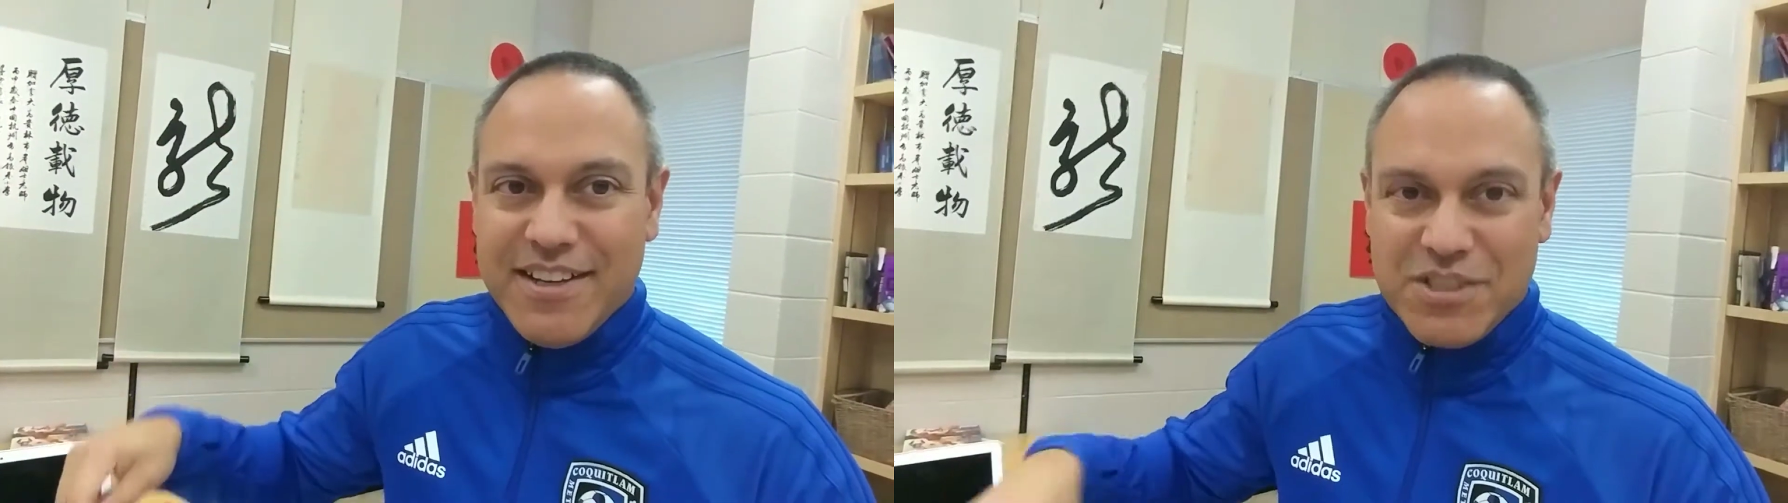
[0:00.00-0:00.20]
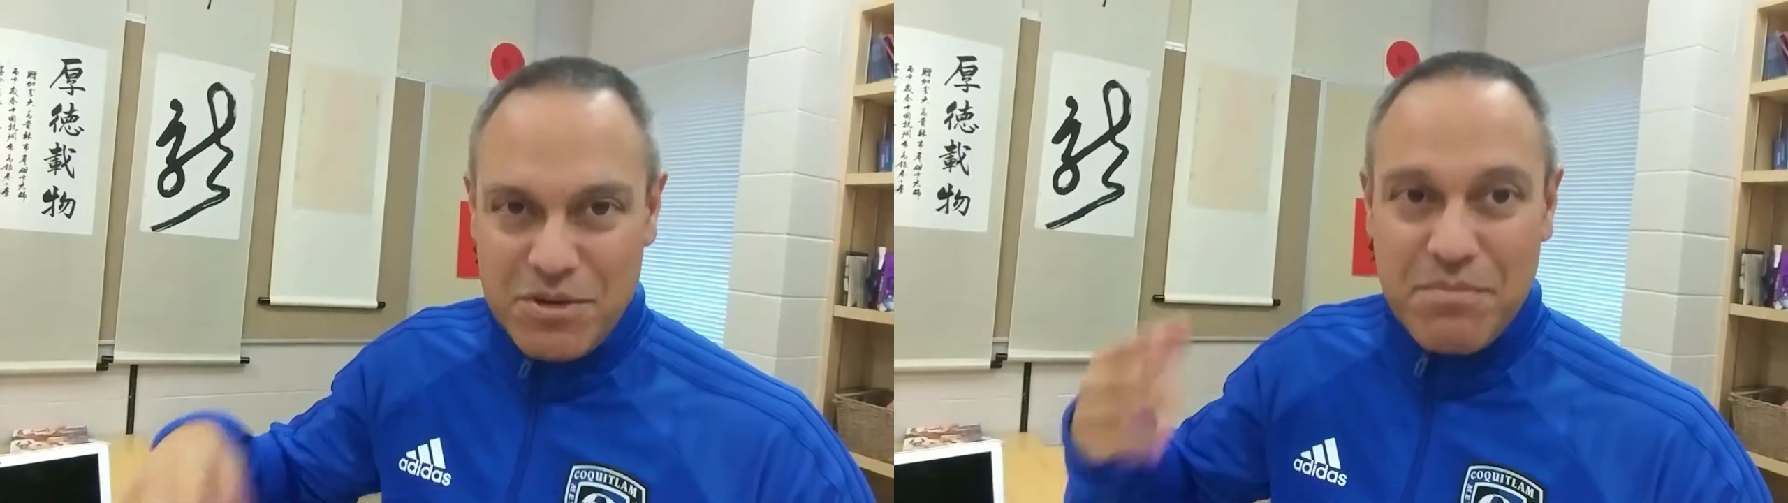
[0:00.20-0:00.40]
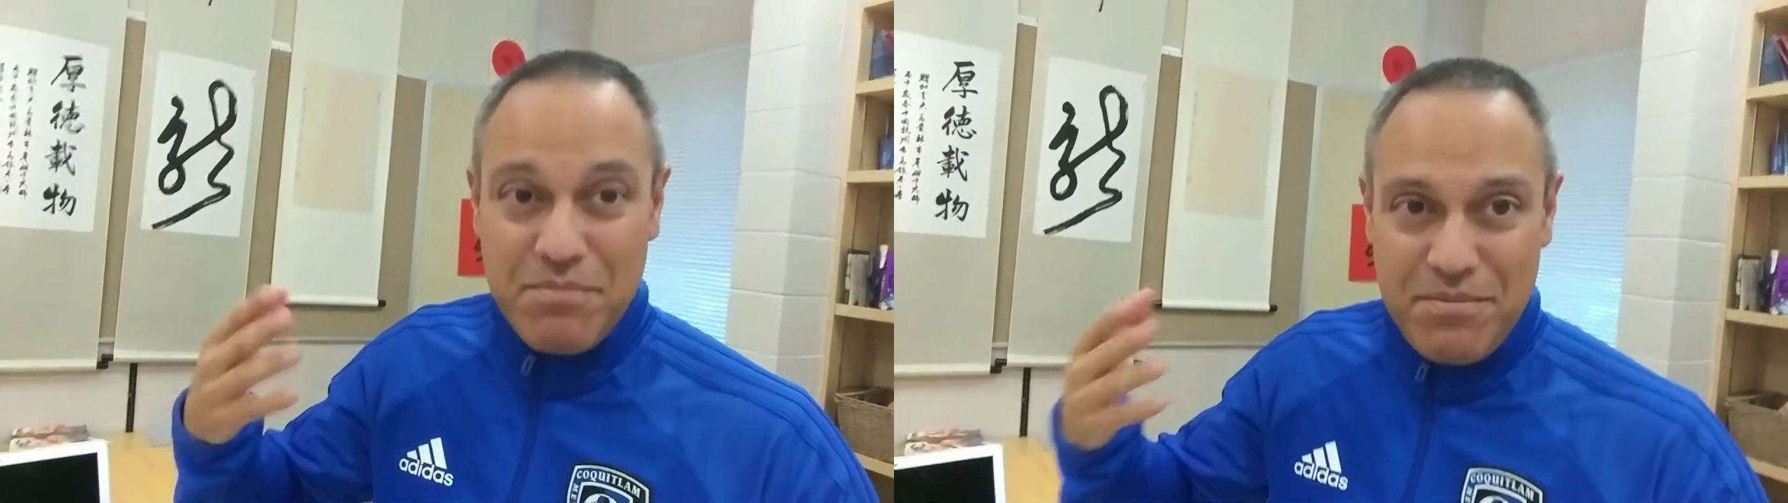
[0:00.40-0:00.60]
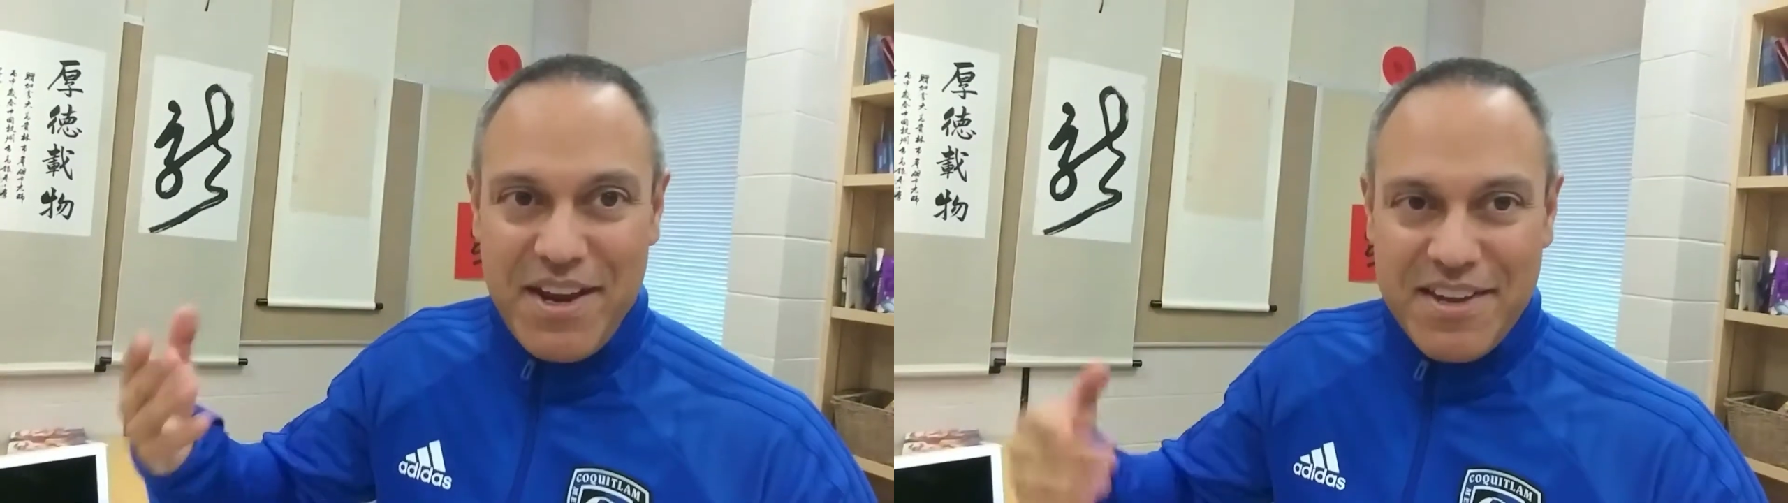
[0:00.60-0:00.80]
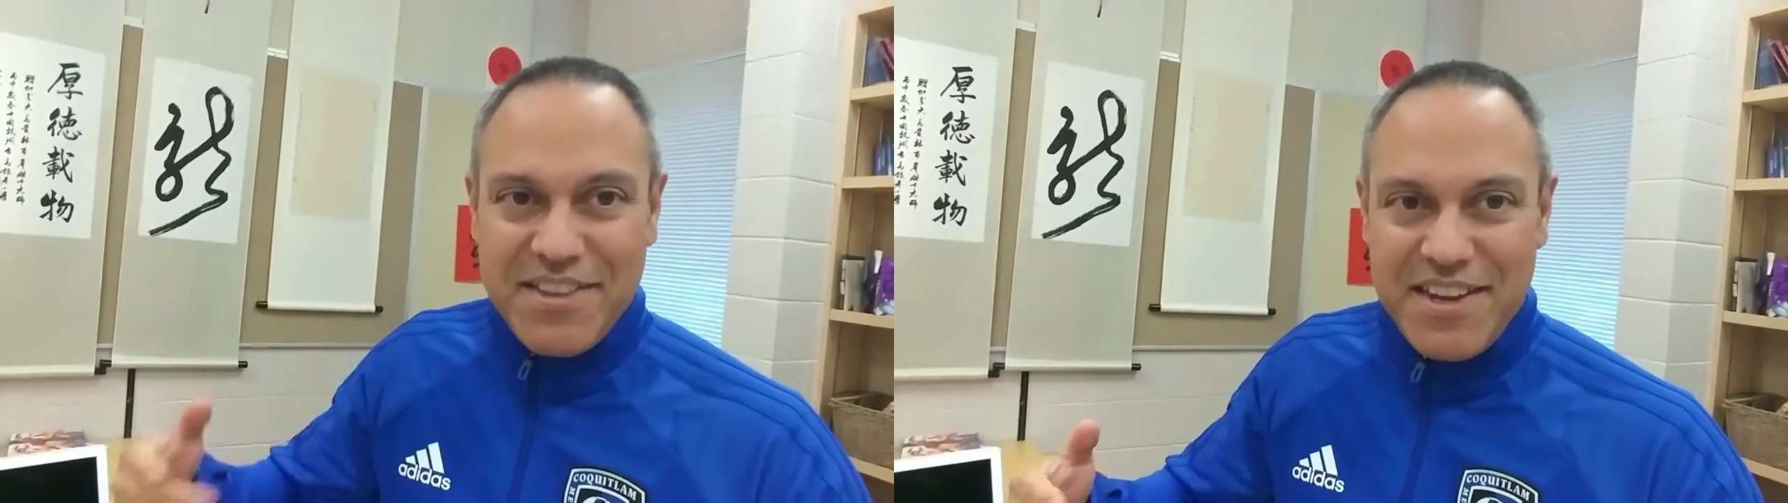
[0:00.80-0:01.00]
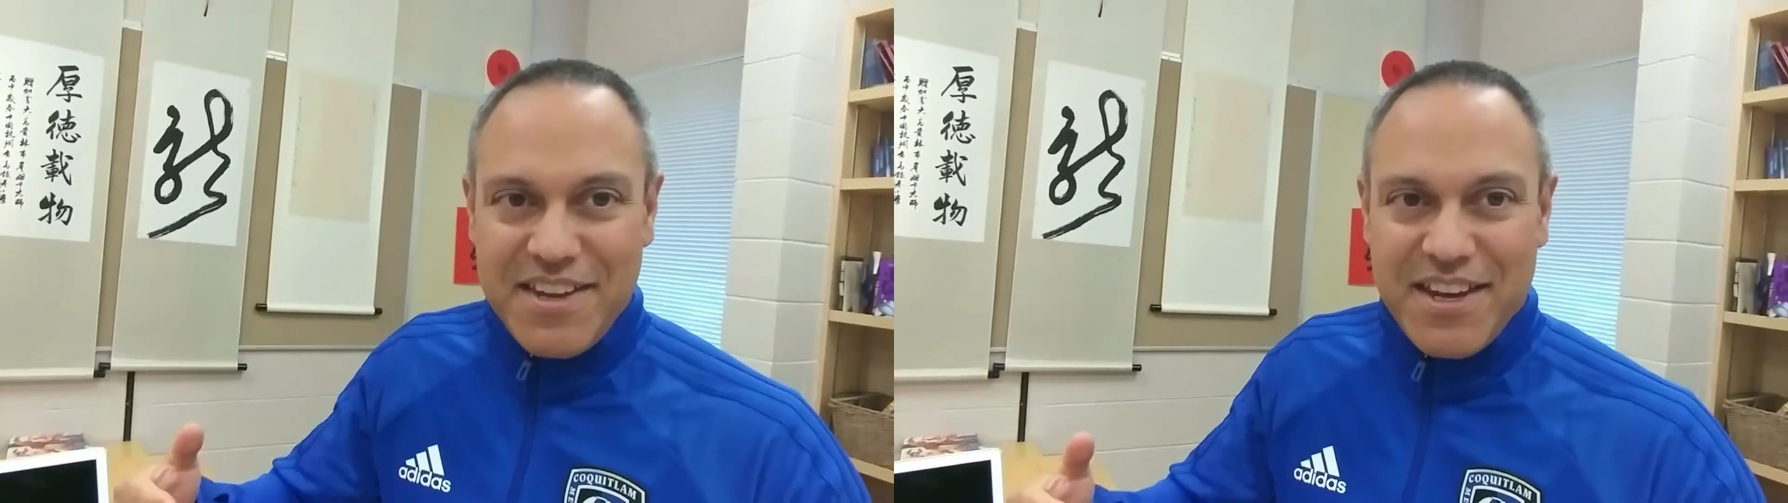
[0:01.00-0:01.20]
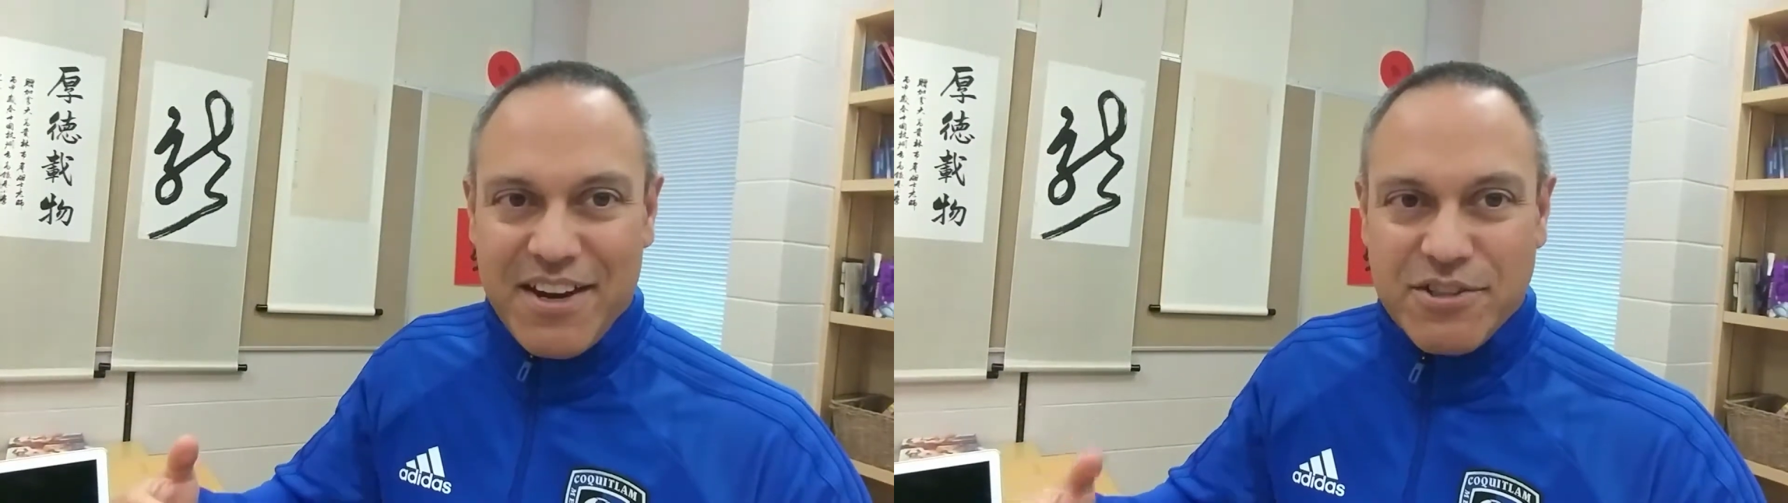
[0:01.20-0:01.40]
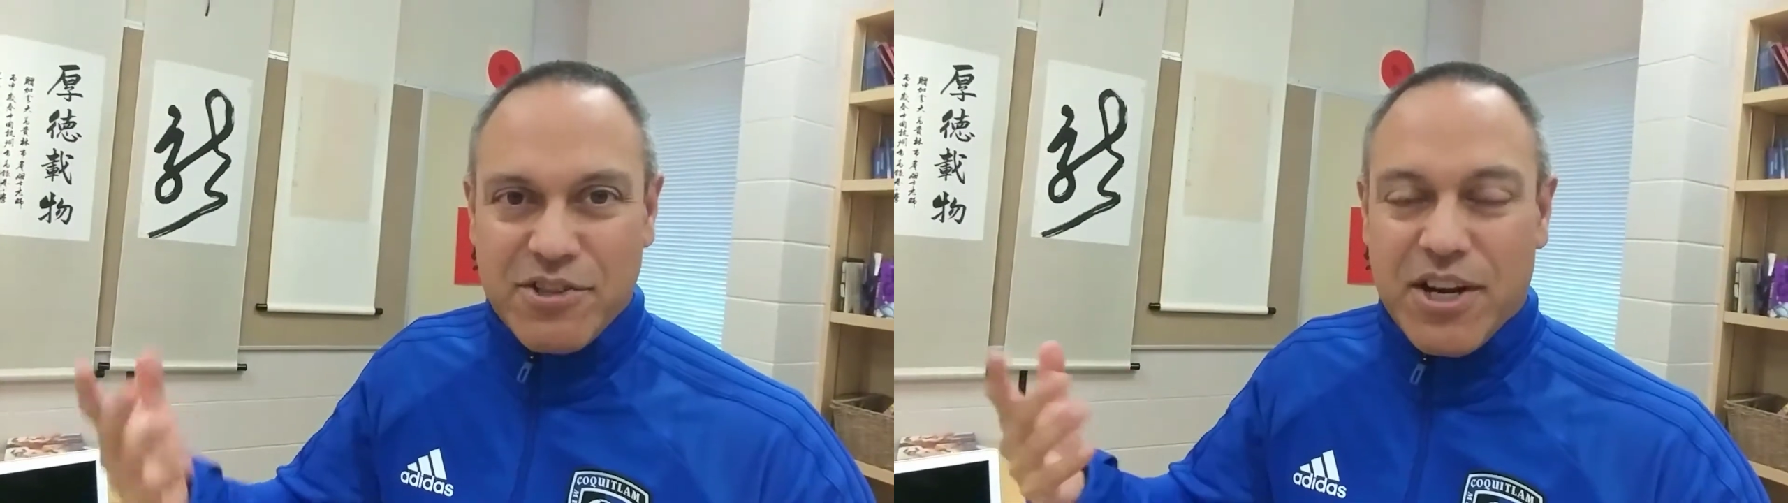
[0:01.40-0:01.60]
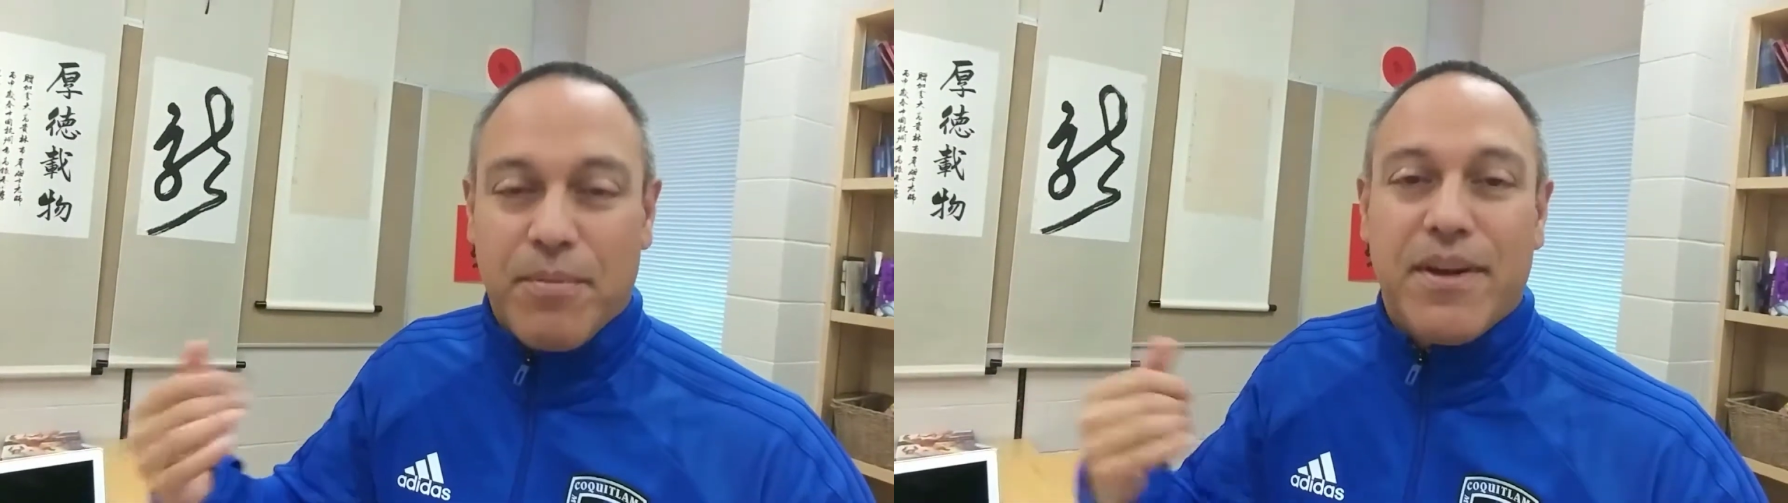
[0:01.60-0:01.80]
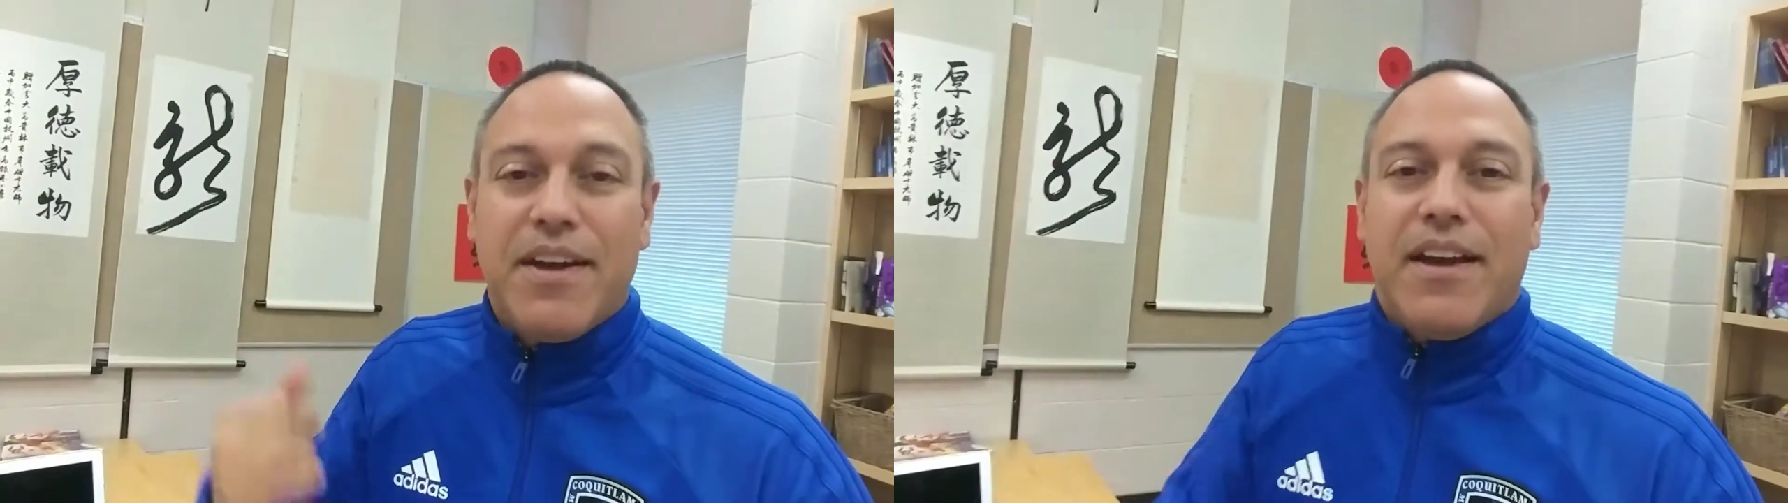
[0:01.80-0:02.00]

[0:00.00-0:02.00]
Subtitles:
to make the character jump.